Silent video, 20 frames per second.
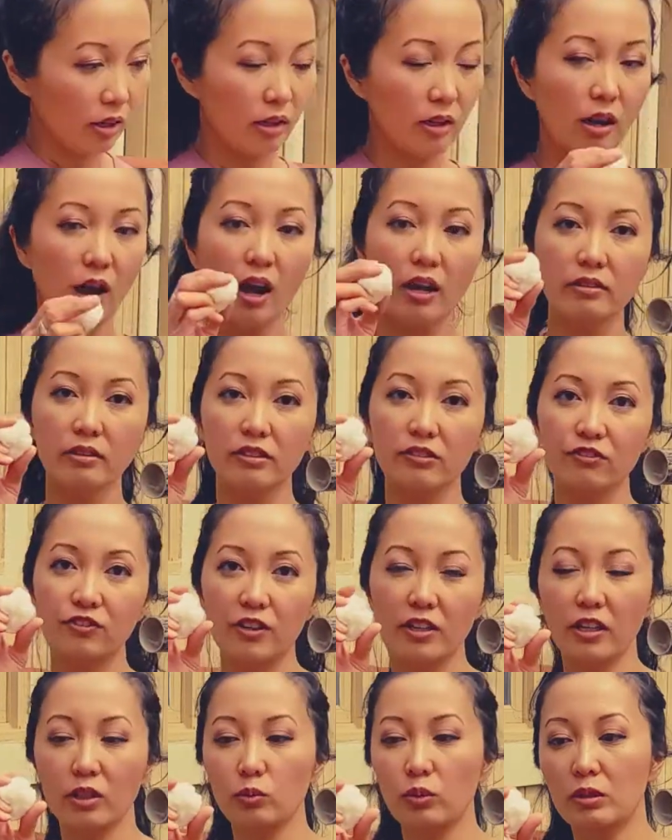Cotton
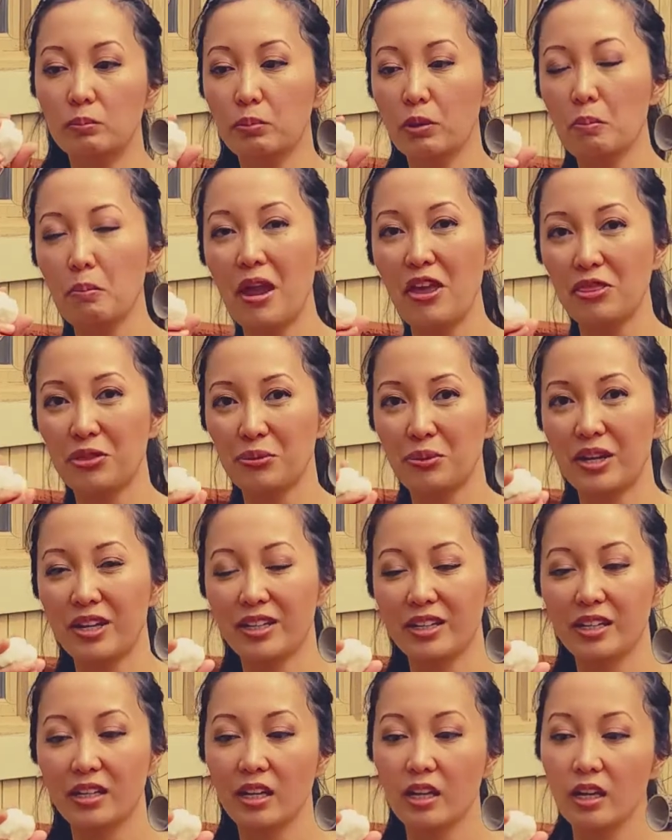filled with permethrin.
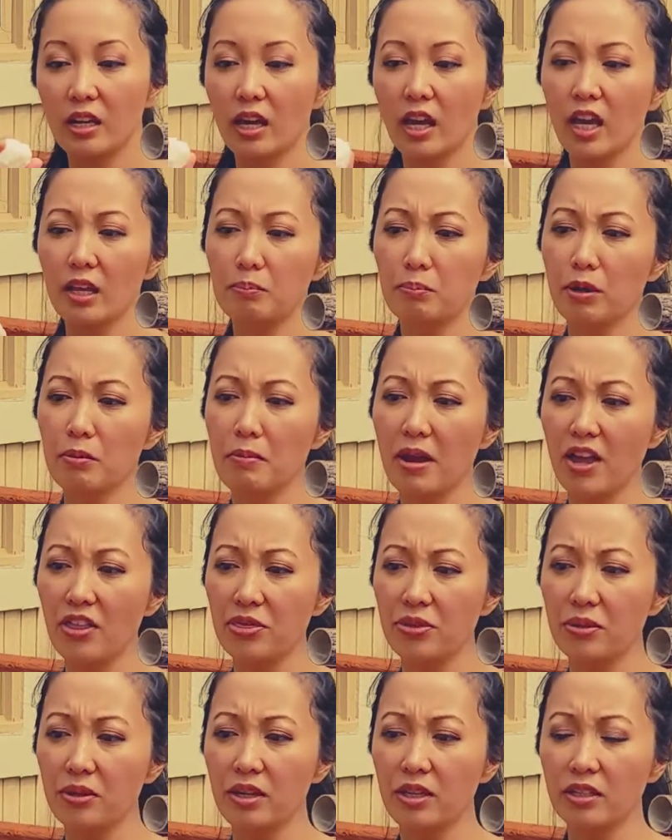And
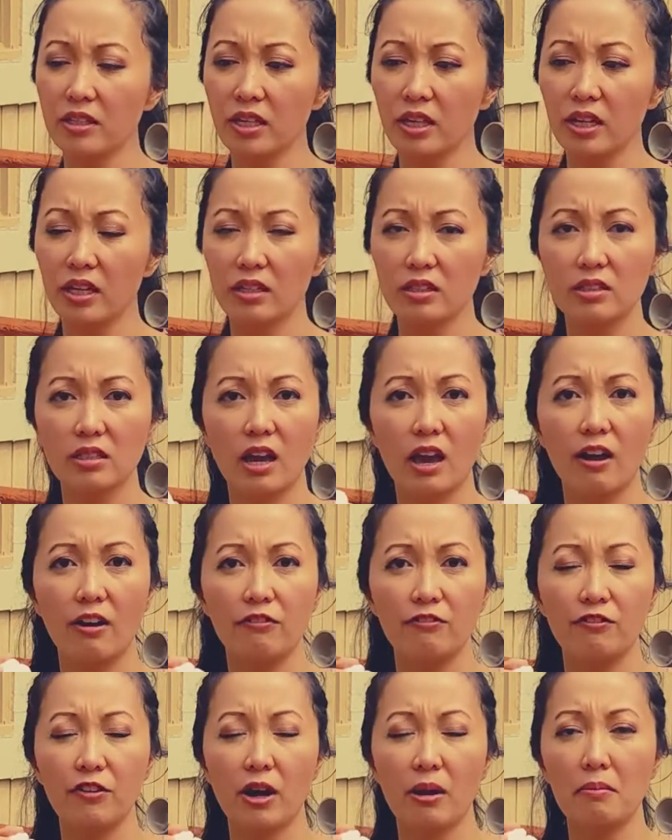permethrin is
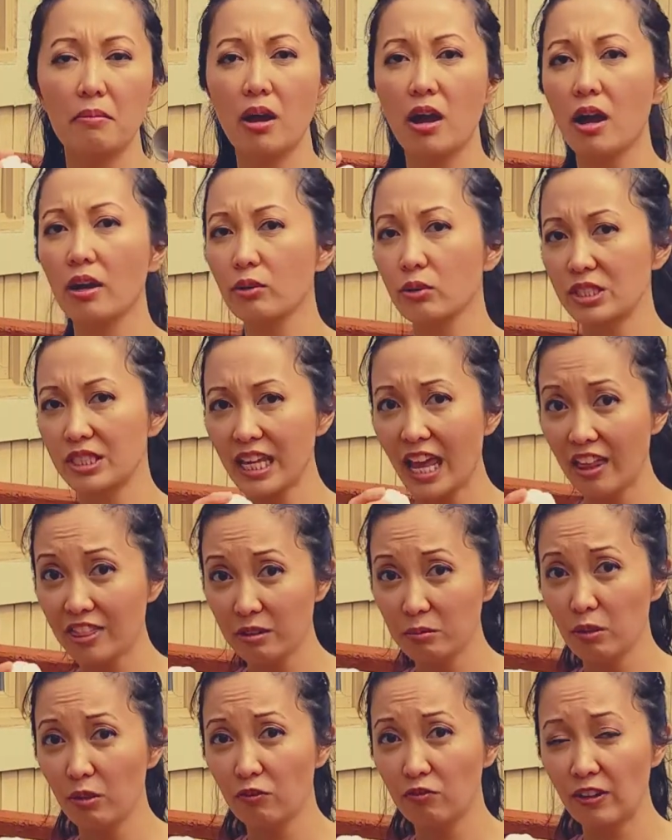from
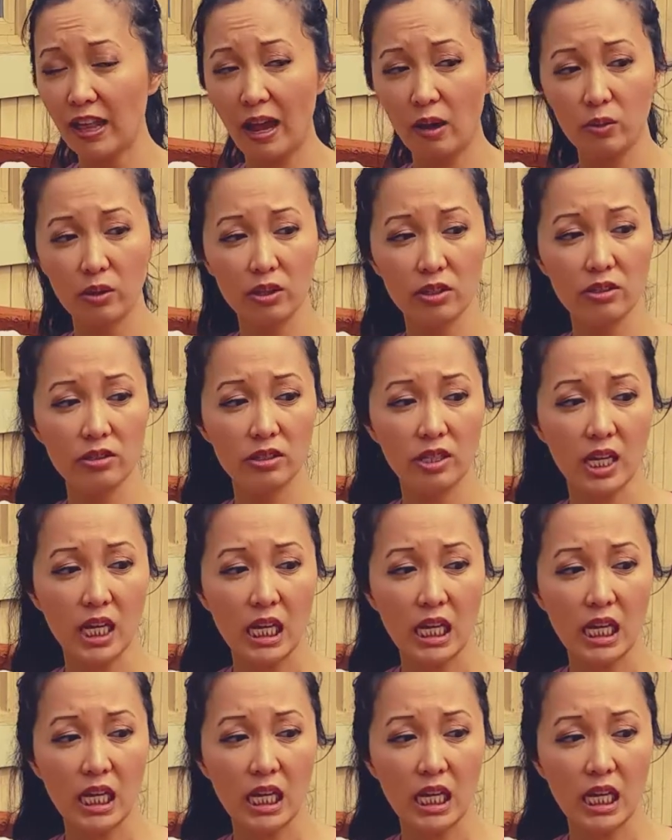chrysanthemum flowers.